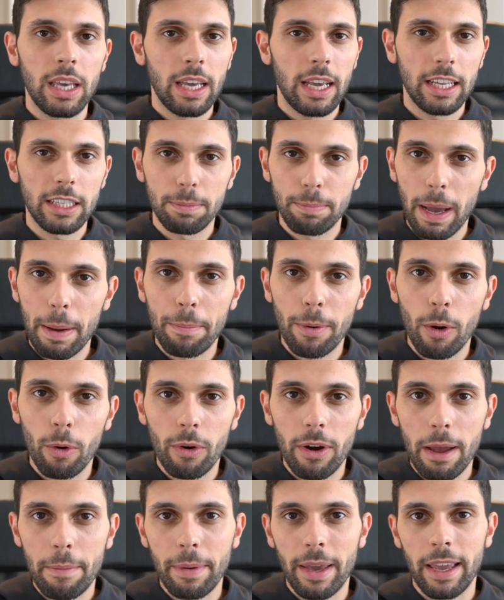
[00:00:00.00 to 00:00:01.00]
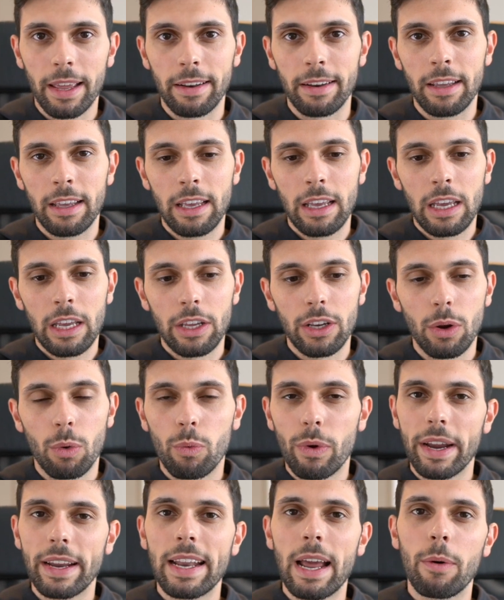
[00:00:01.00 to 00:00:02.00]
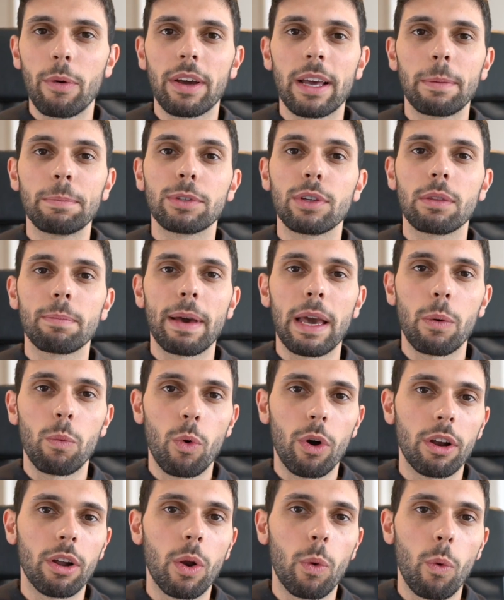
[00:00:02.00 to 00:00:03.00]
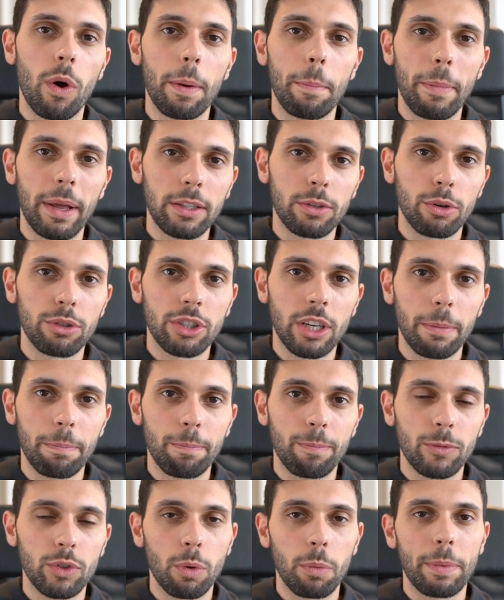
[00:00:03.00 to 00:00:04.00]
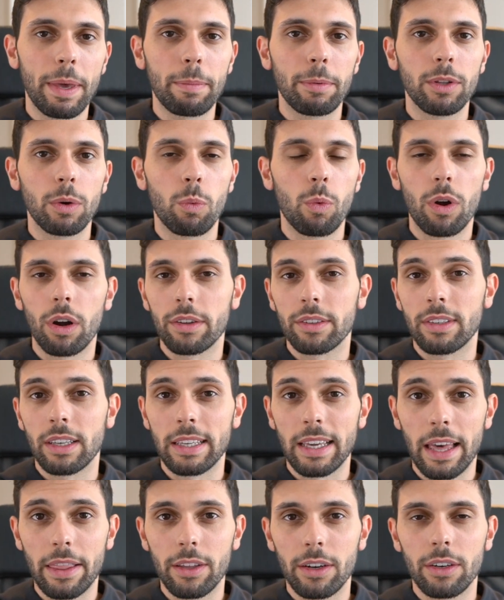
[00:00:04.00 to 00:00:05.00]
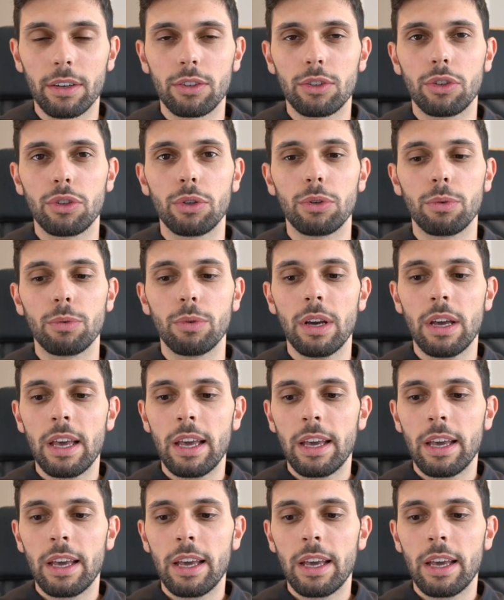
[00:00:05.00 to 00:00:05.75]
It's my program, and right now it comes with my one-on-one mentorship. So we'll be able to work together to